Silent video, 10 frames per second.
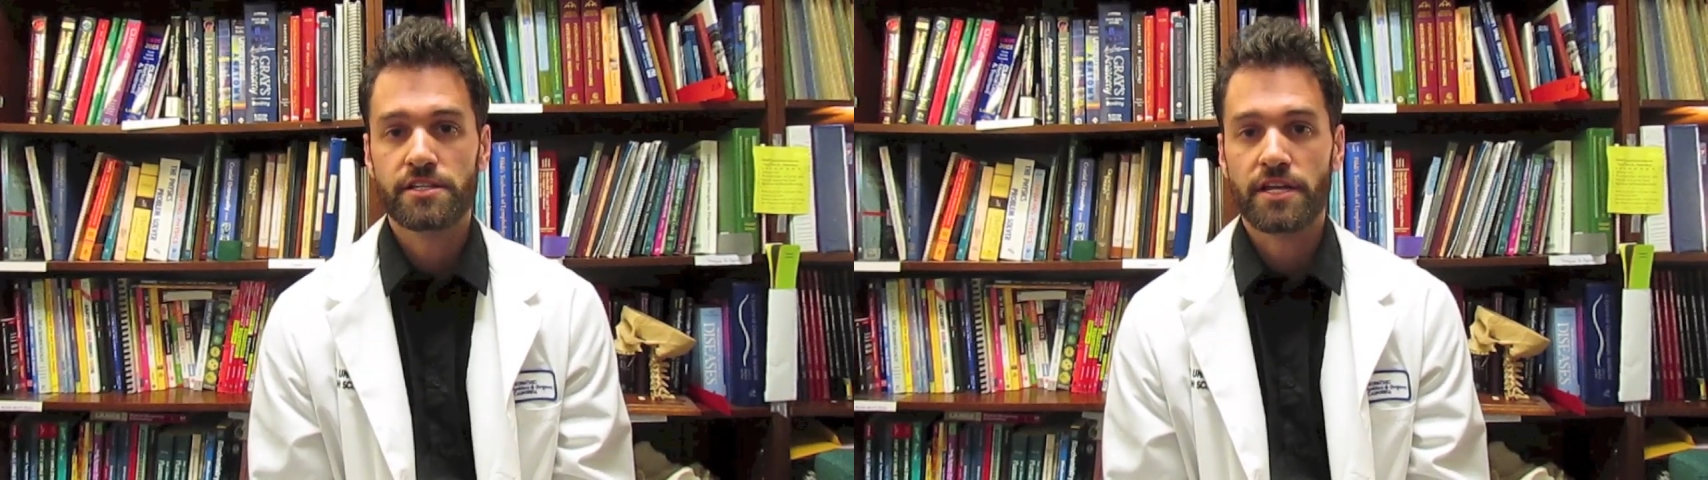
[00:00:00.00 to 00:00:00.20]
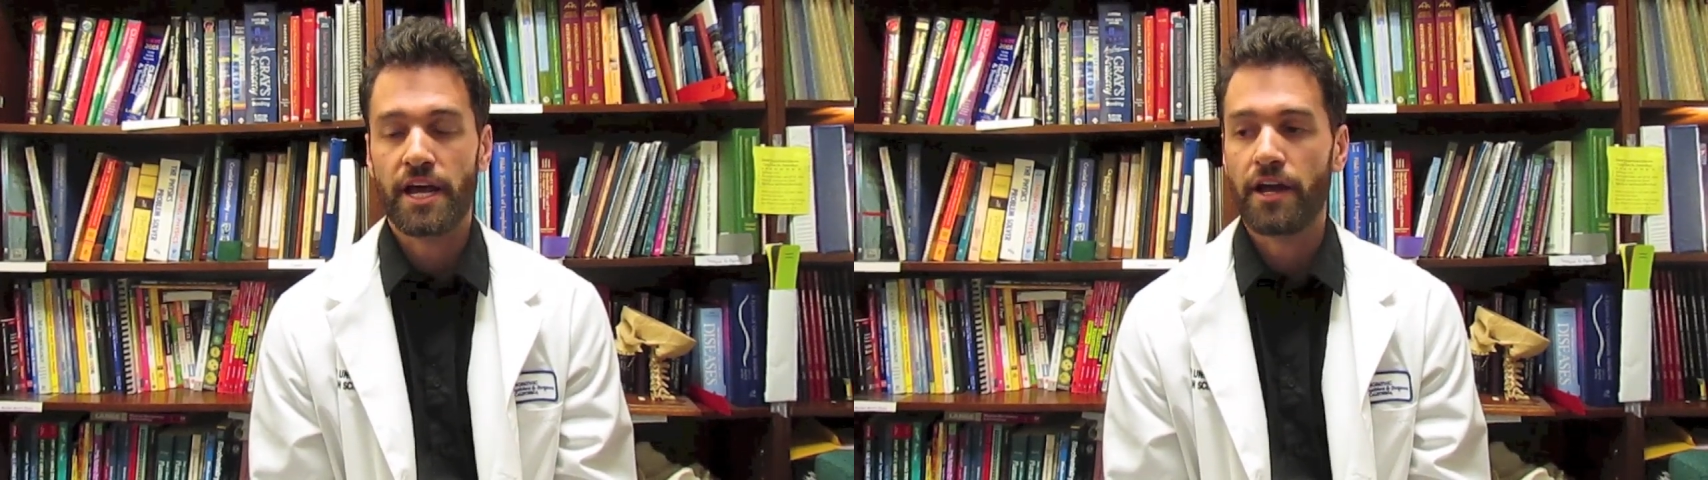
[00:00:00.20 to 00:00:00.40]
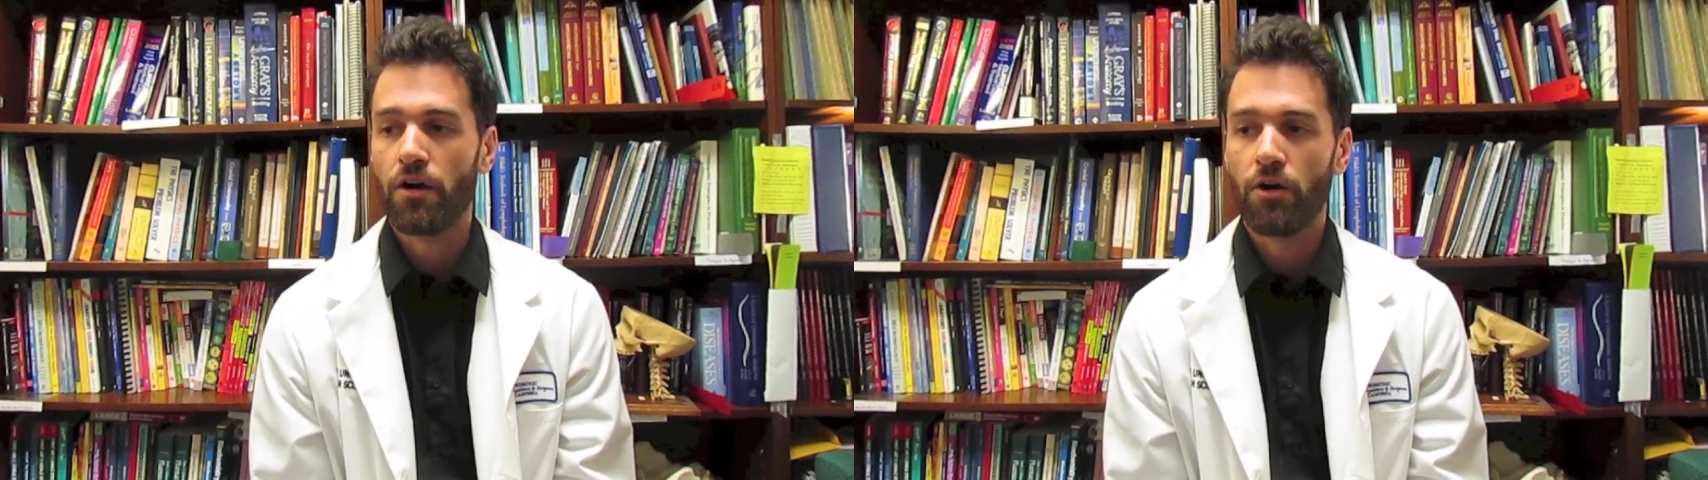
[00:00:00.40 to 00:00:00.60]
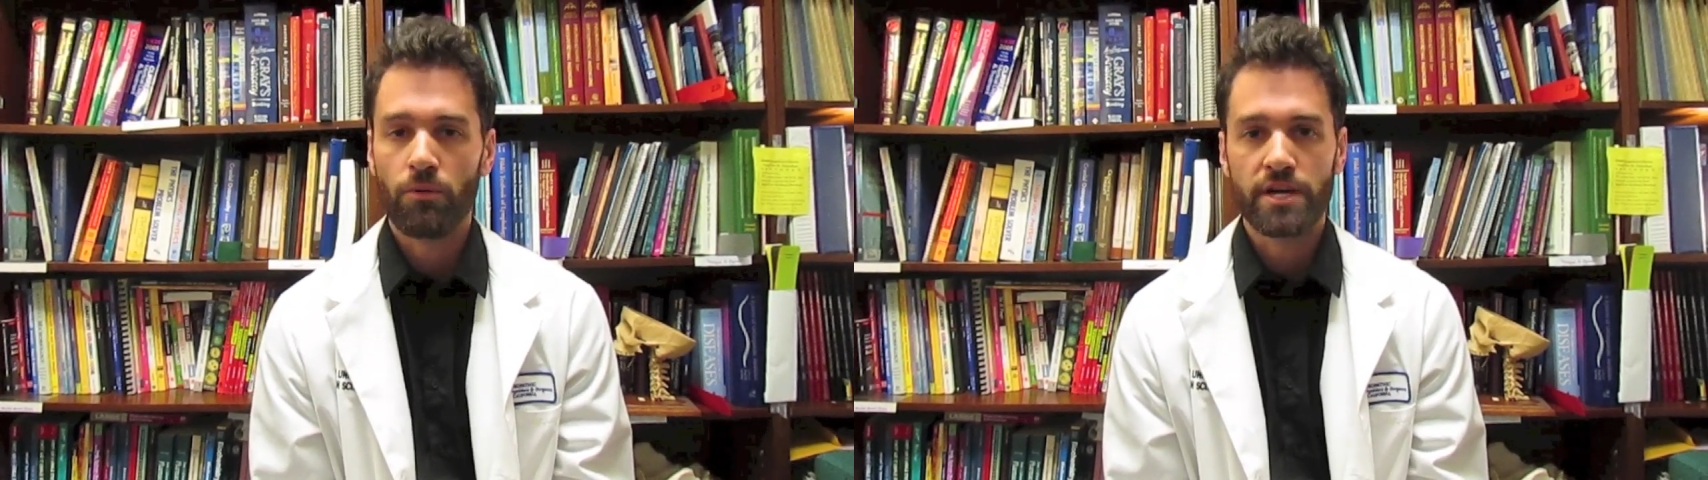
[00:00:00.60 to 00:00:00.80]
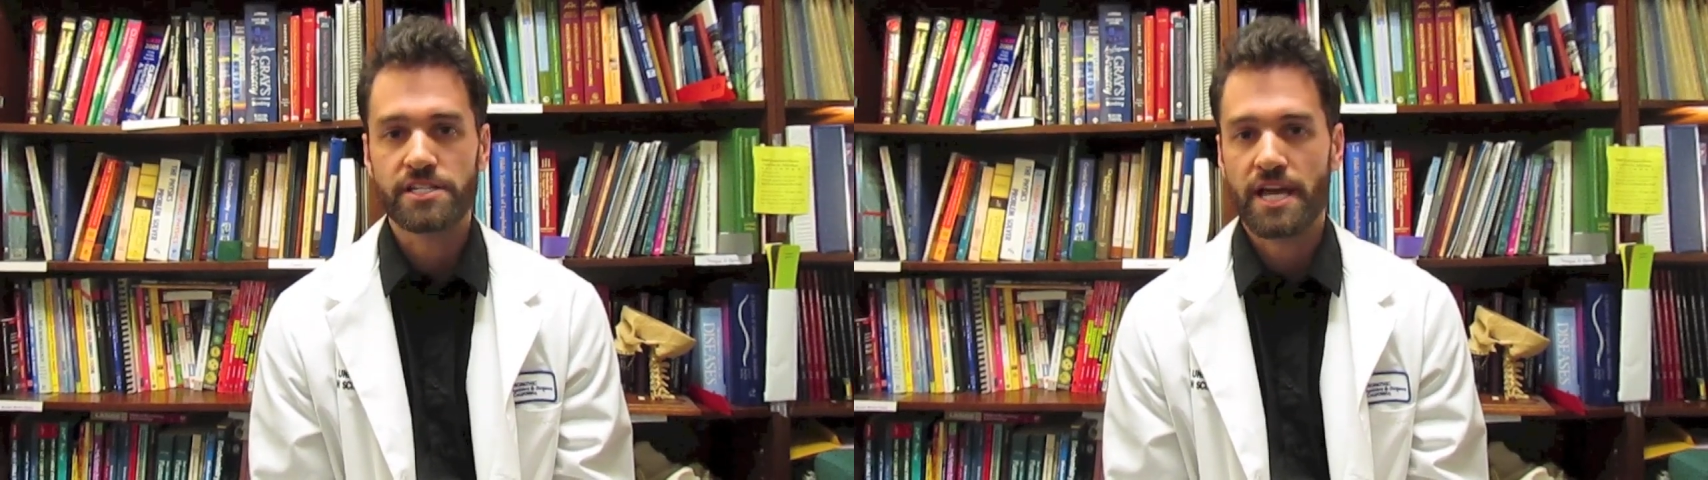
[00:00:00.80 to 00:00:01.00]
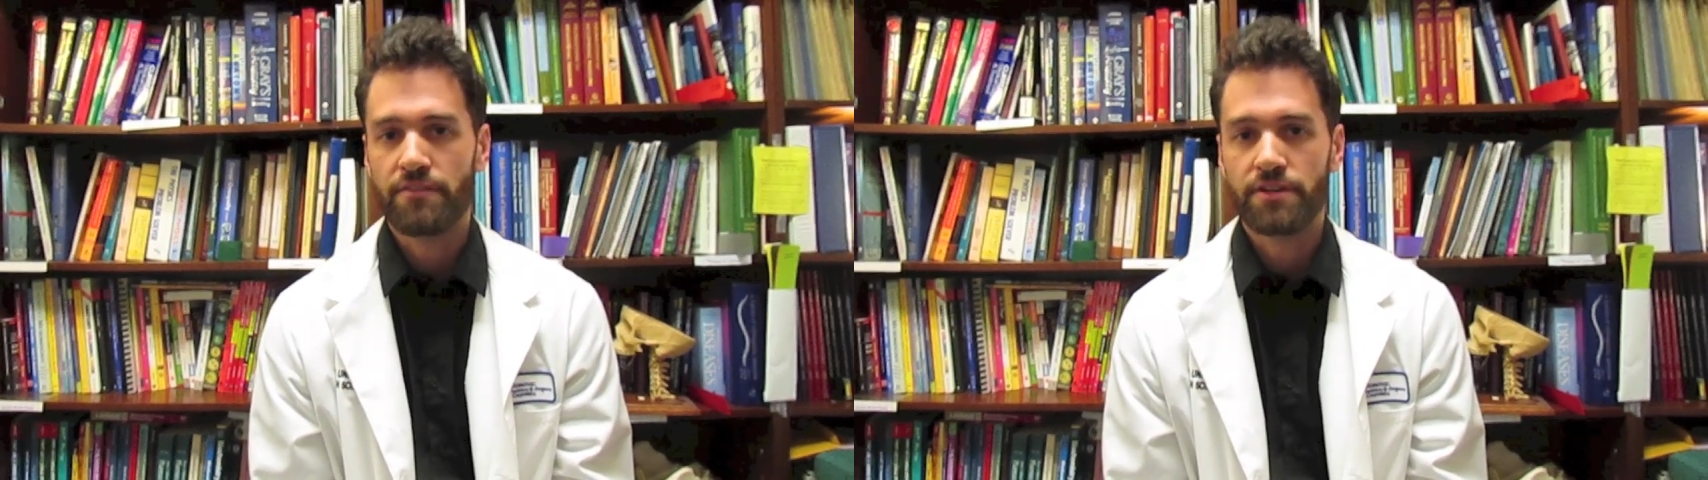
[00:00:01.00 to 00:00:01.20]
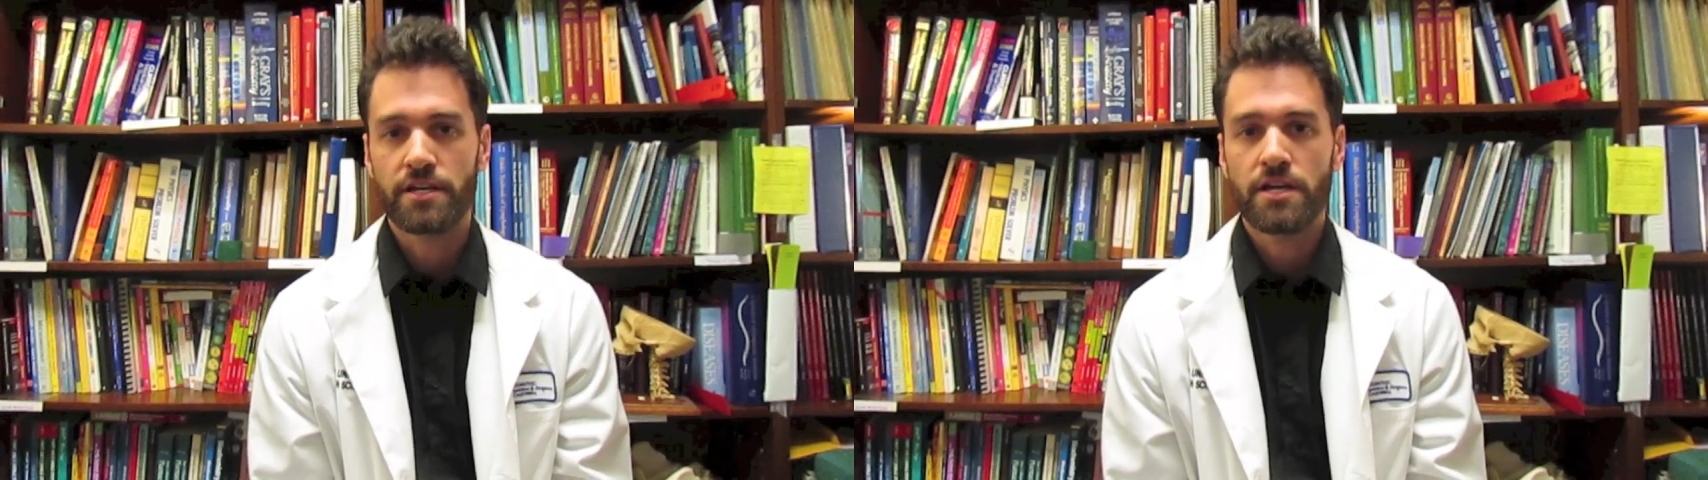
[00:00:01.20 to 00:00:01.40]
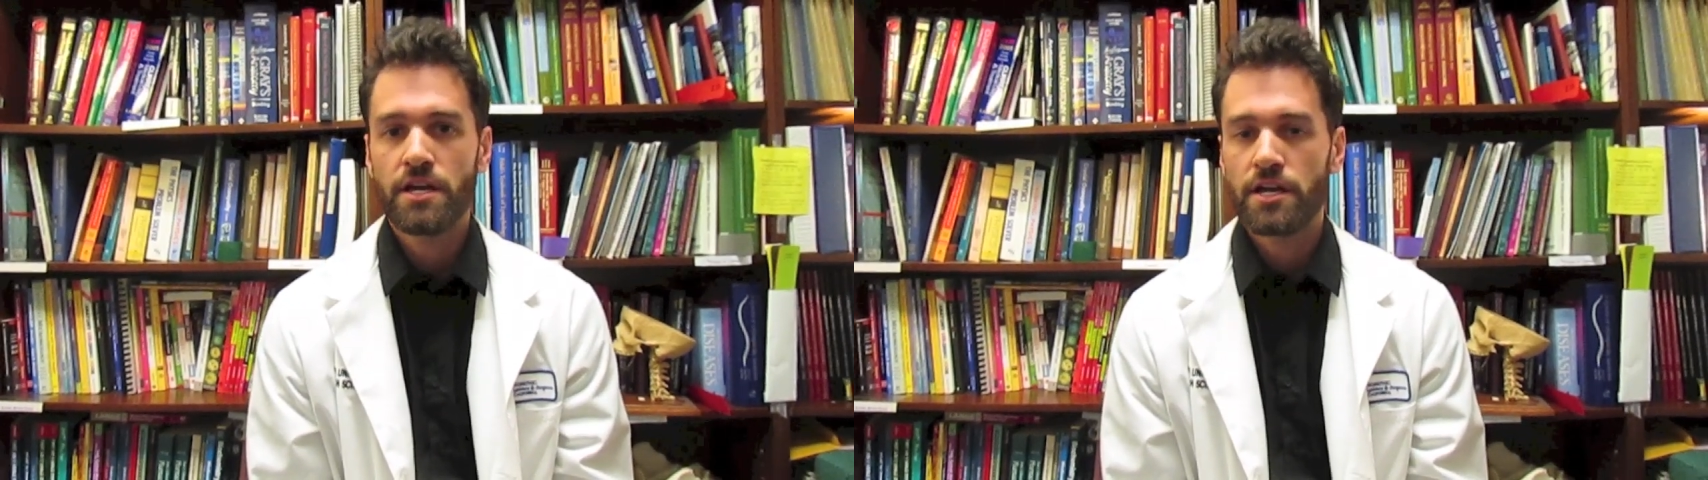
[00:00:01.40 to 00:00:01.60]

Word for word: And I always have it